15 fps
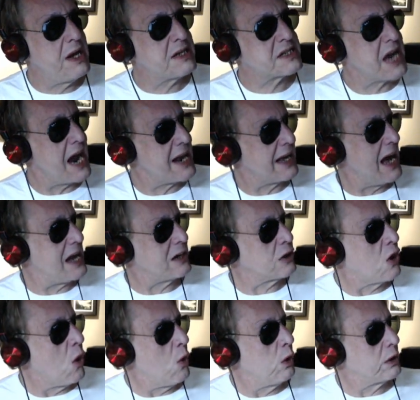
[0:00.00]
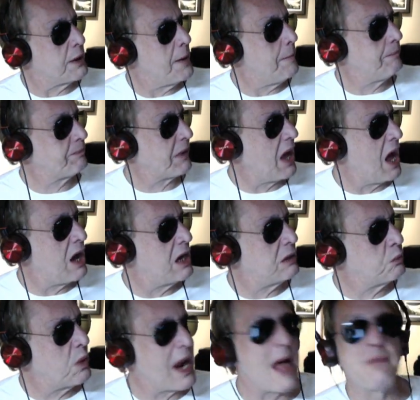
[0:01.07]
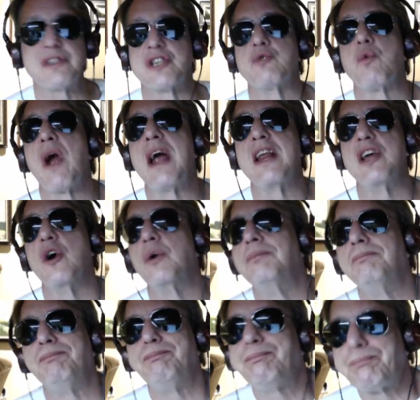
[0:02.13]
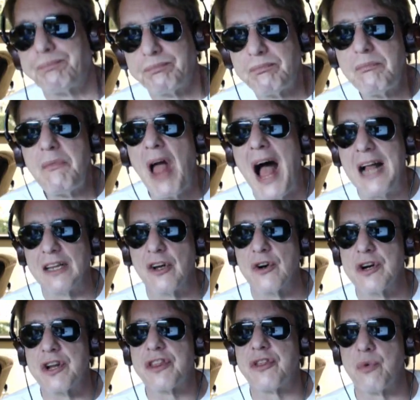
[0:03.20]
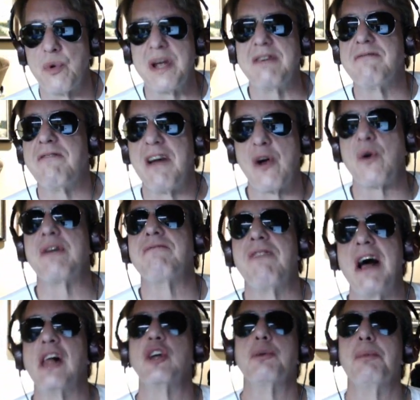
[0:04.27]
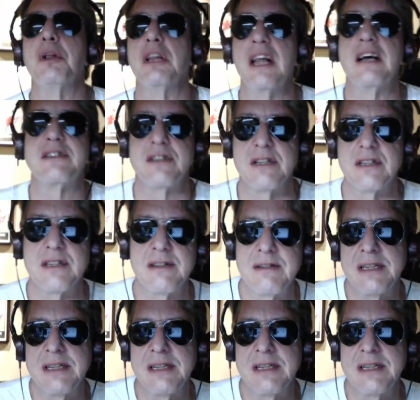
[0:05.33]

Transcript: It's kind of gotten cold. When I was in radio, I learned three very valuable lessons.